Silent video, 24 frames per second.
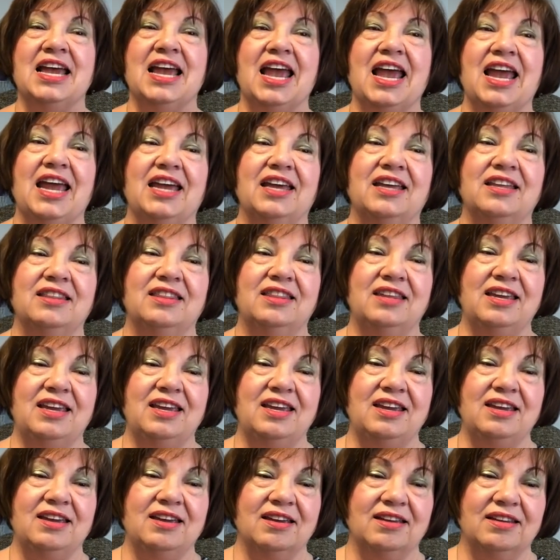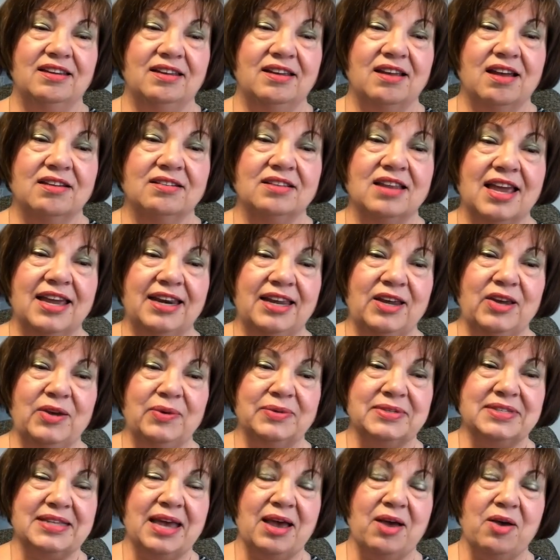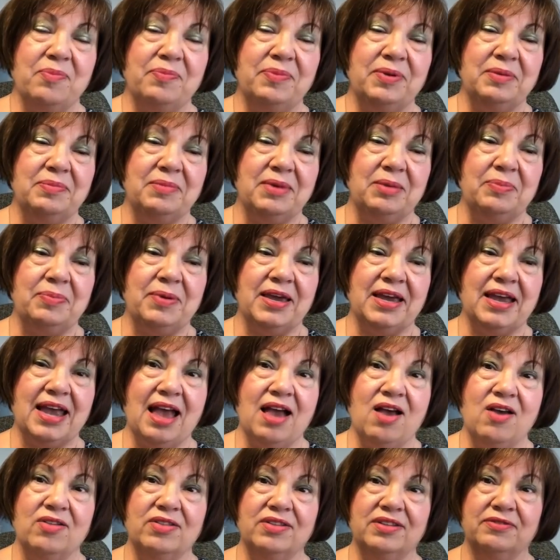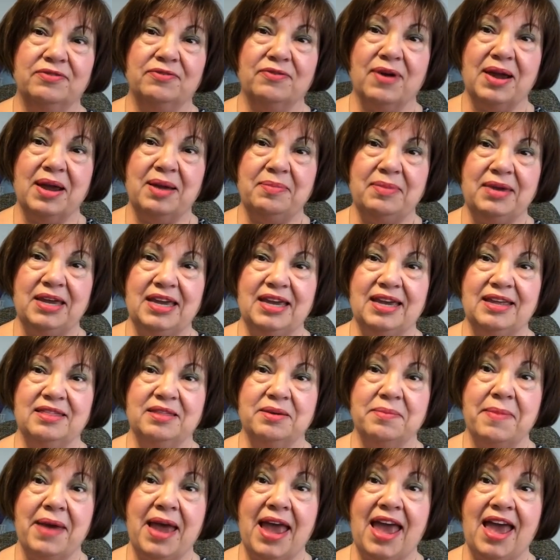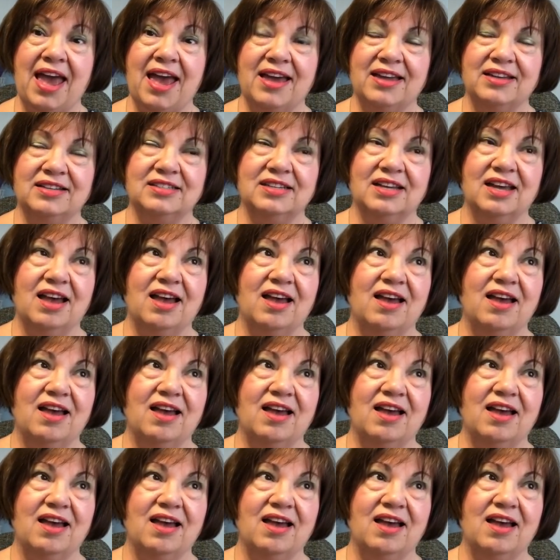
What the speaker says: And the young lady who was helping me pick out the framing and the mat